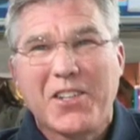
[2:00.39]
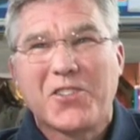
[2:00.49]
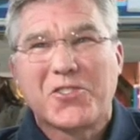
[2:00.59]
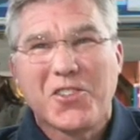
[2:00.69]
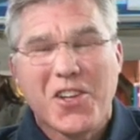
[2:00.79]

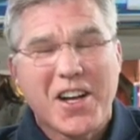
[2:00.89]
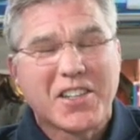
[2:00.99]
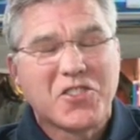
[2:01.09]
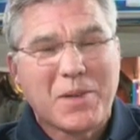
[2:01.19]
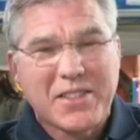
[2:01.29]
here so
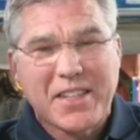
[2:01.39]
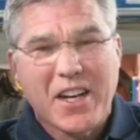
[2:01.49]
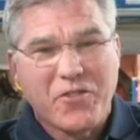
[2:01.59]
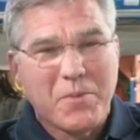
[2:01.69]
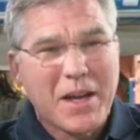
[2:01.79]
long is
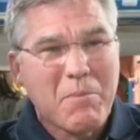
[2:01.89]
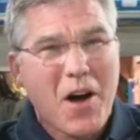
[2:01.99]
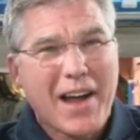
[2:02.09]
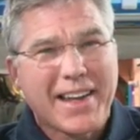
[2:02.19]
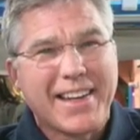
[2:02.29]
myself and my
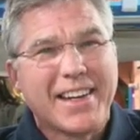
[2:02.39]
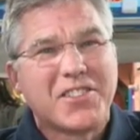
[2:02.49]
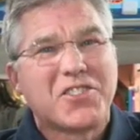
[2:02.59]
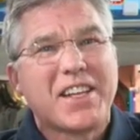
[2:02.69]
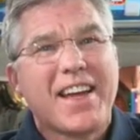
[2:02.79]
body and
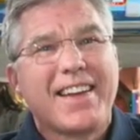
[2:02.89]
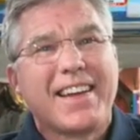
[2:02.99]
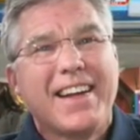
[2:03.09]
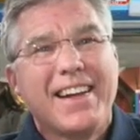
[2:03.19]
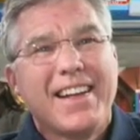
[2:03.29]

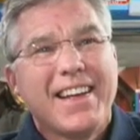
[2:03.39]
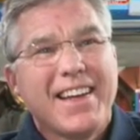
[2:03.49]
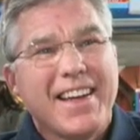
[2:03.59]
understanding. Mm-hmm.